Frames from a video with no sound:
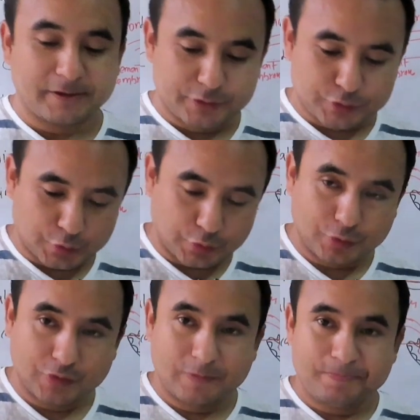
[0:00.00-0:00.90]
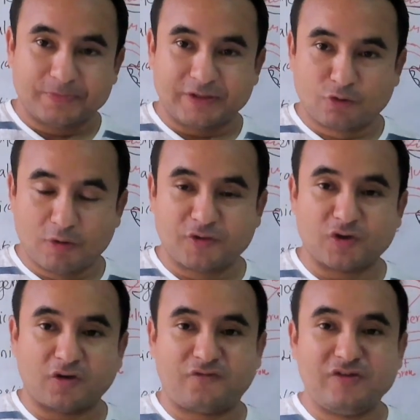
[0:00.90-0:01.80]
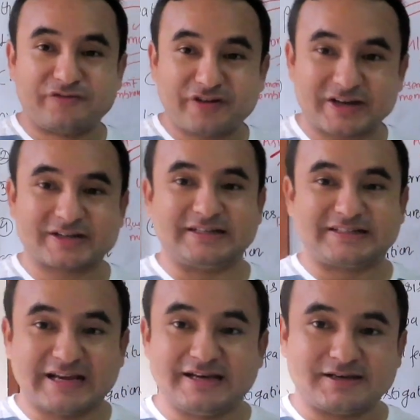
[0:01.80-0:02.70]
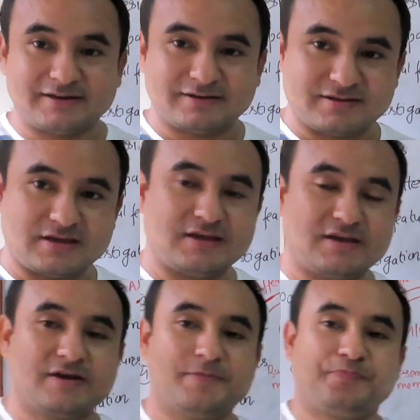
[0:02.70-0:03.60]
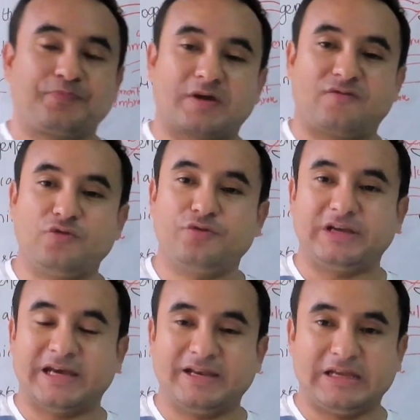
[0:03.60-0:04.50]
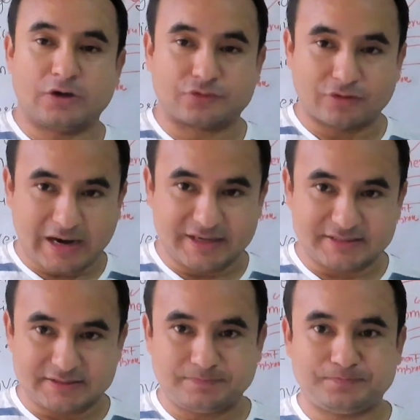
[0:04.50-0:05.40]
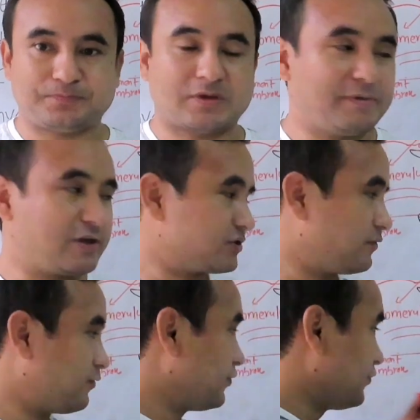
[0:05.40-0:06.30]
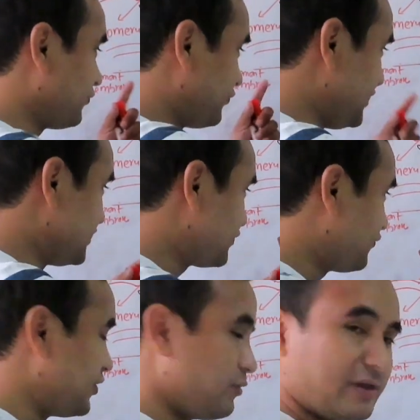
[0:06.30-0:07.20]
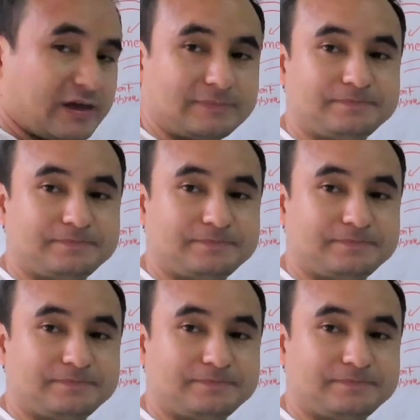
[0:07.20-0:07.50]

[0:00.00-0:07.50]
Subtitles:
So the glomerular filtrate contain the fluid and electrolytes because of these phenomena.